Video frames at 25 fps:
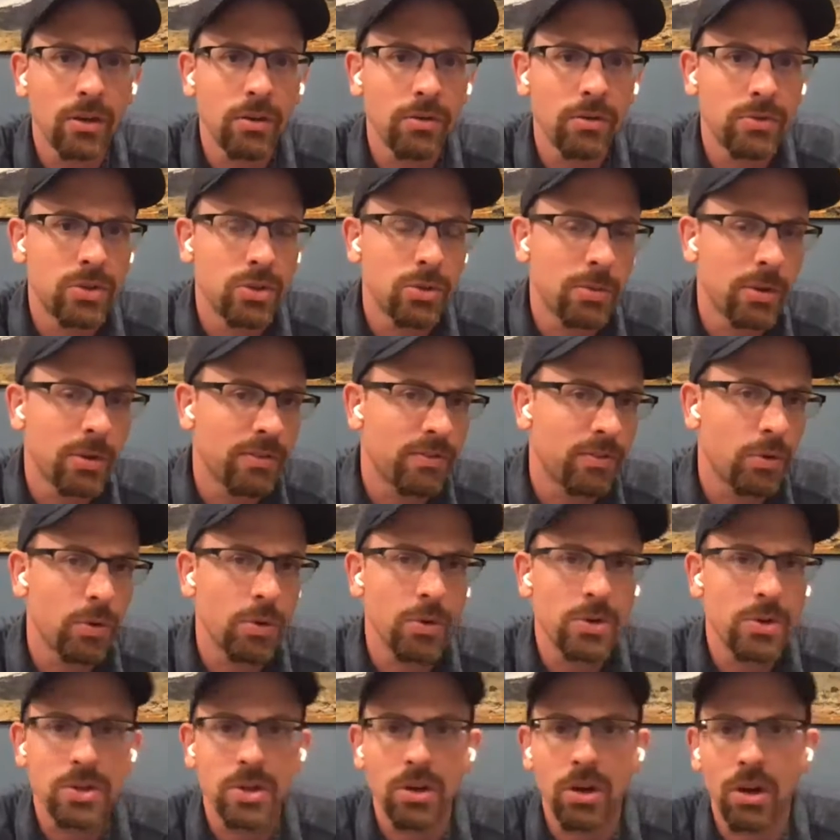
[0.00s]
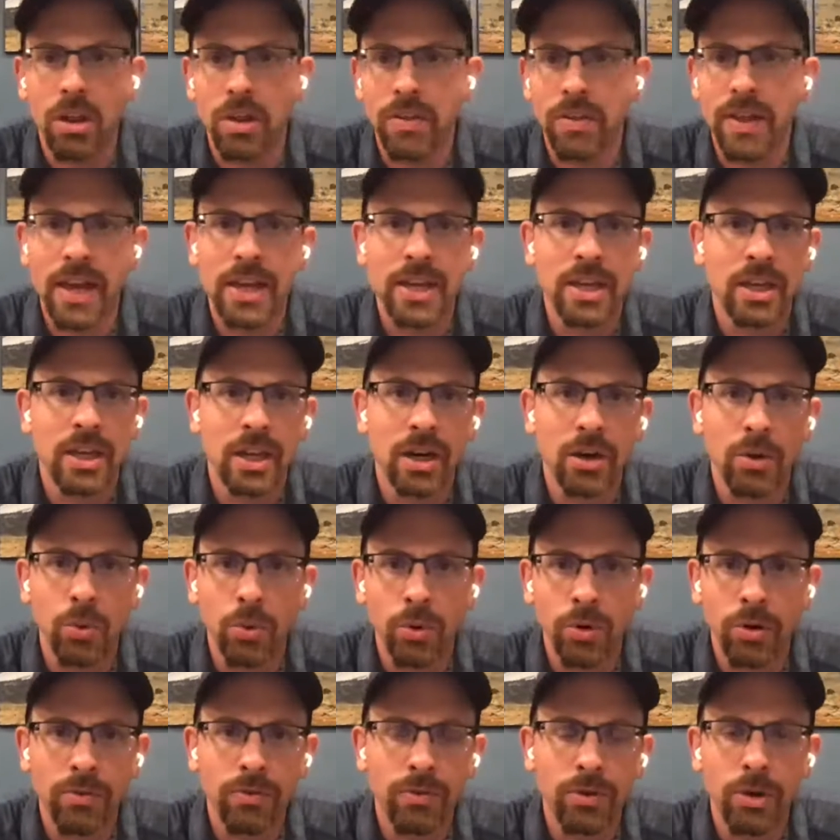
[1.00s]
2x4s and all of that you're going to
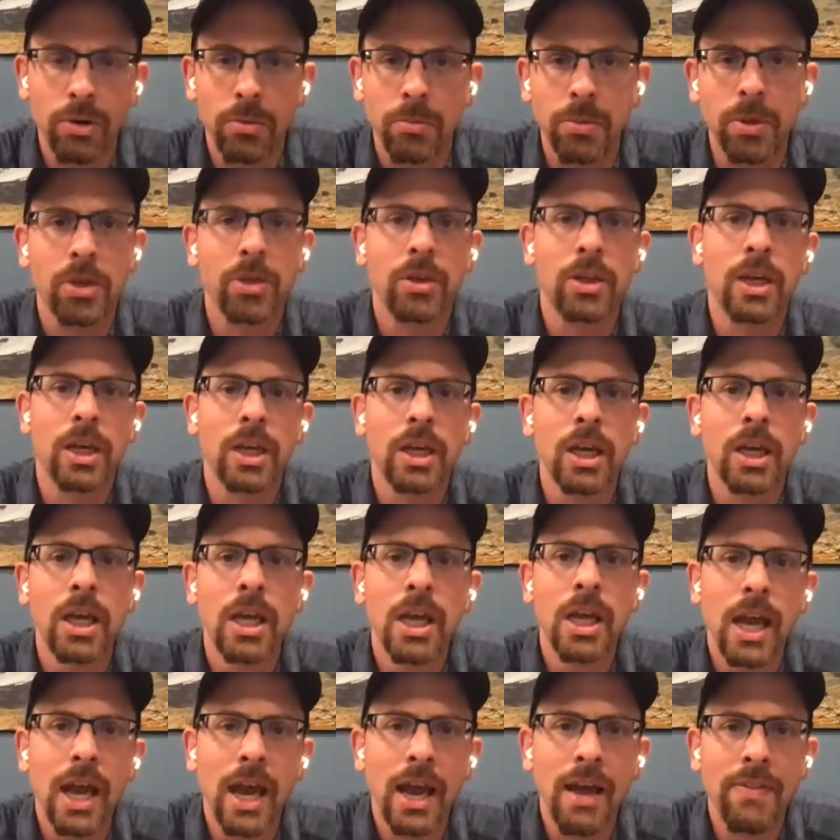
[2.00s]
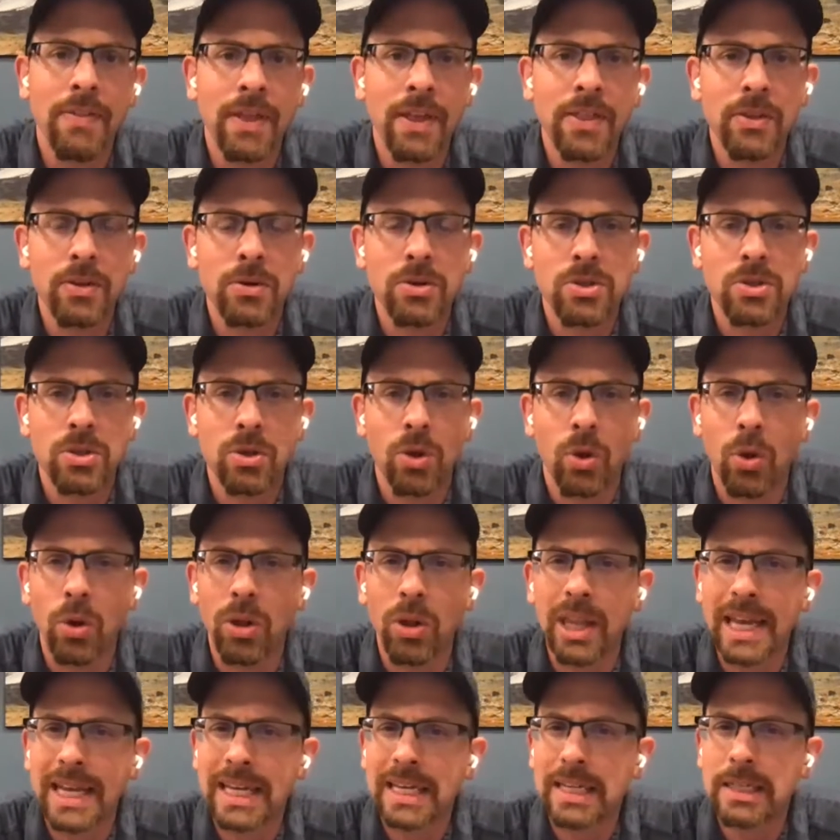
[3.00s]
order for your building, and then there's the whole
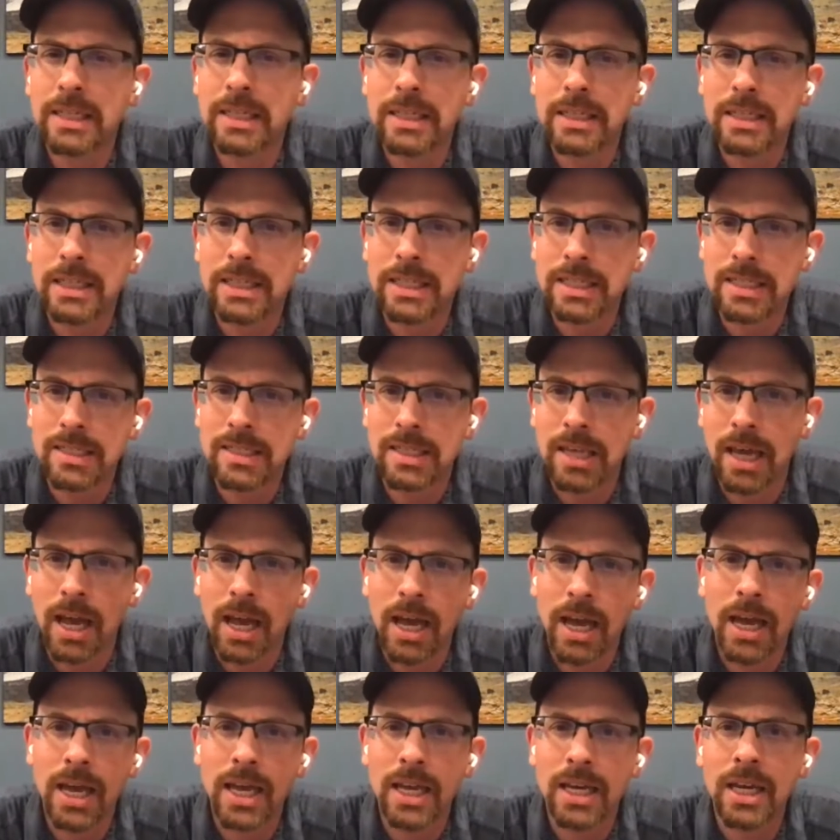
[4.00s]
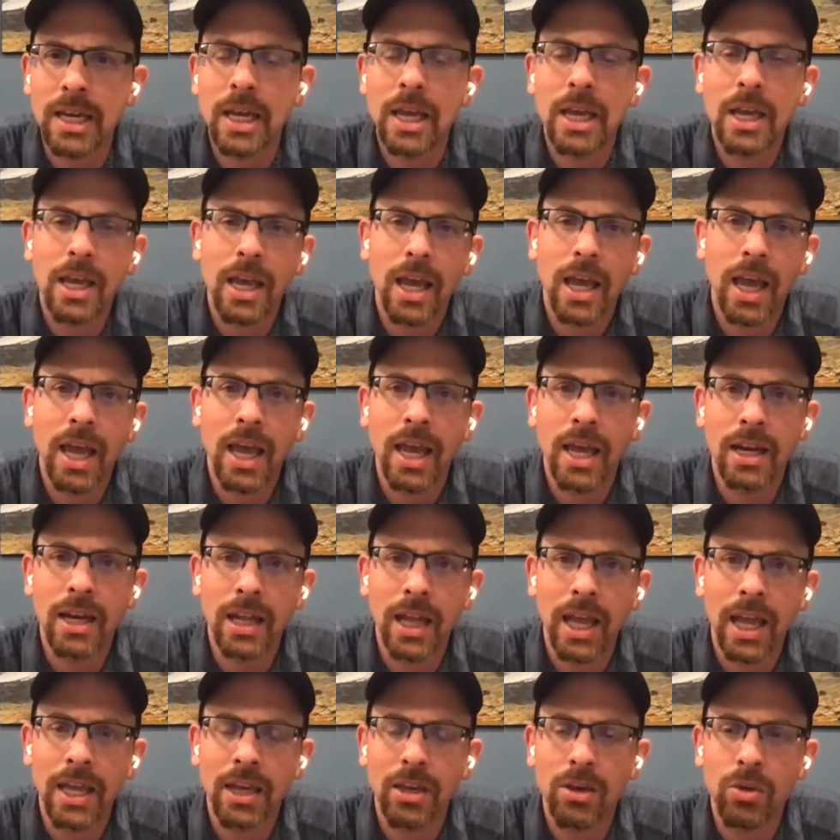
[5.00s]
like design and
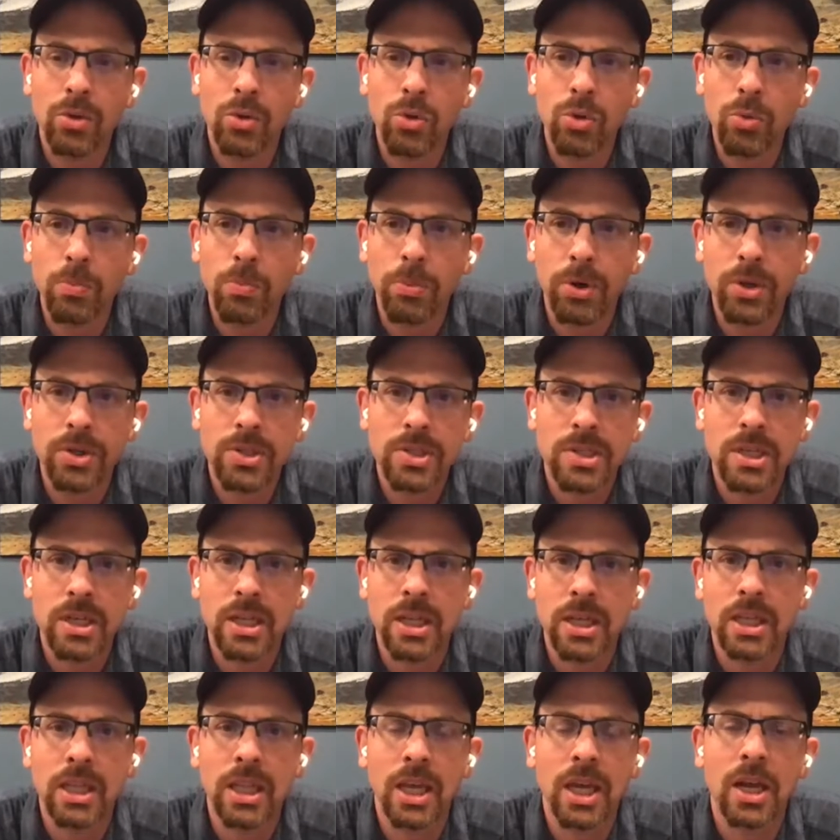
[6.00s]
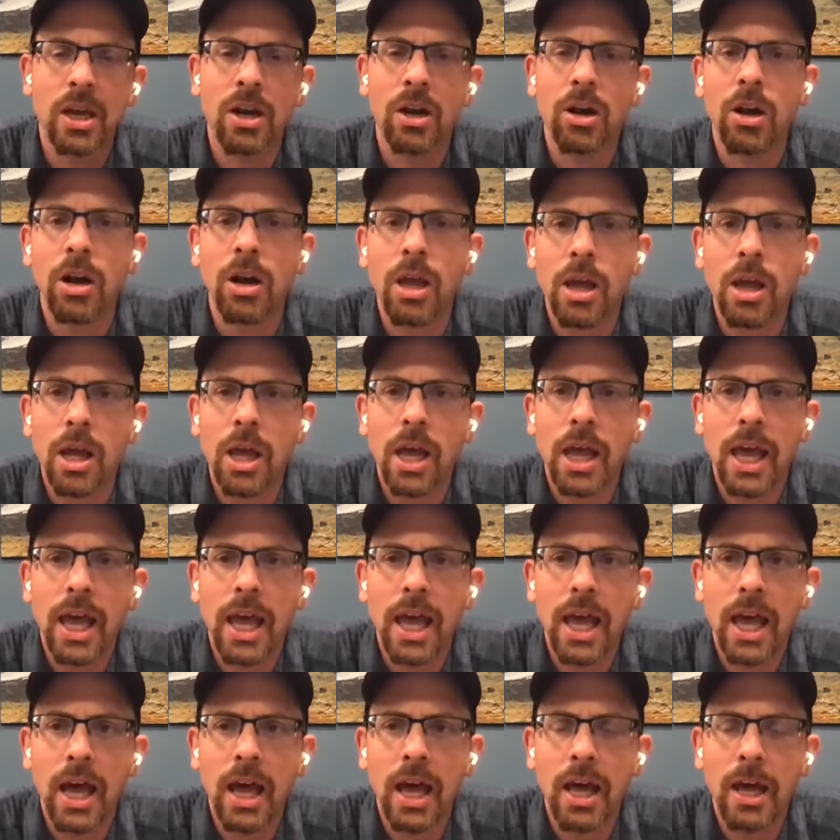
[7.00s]
like who puts it in there.
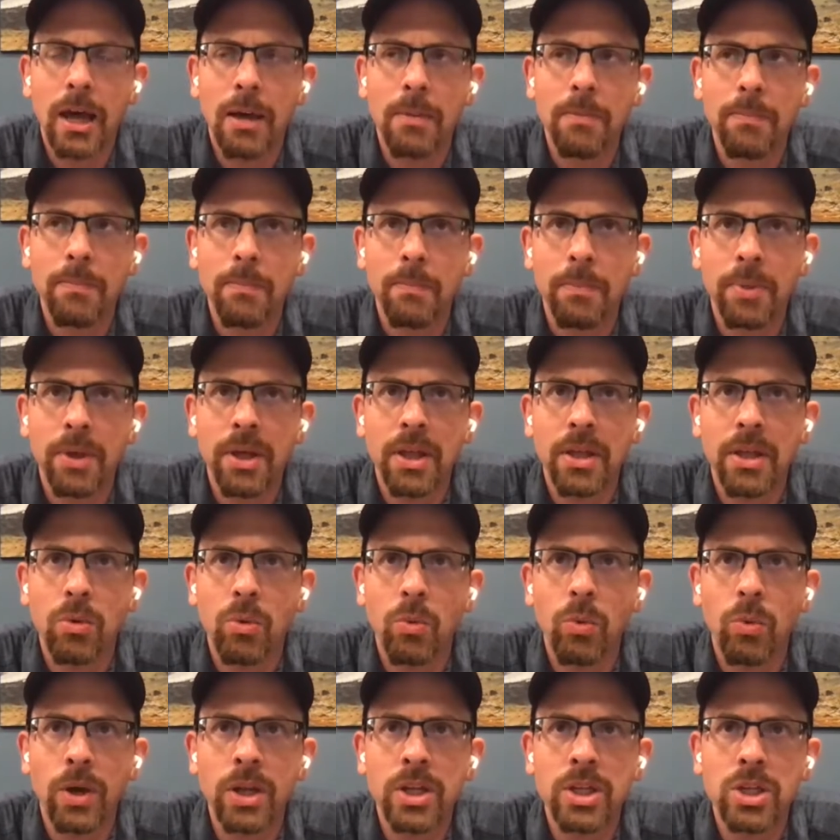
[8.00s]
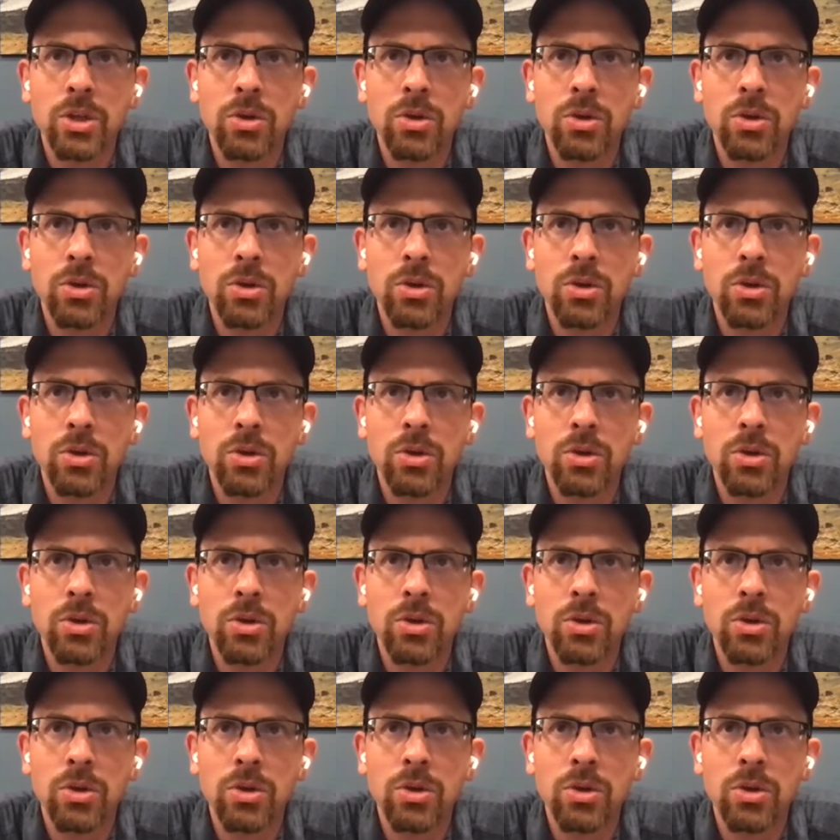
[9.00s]
But when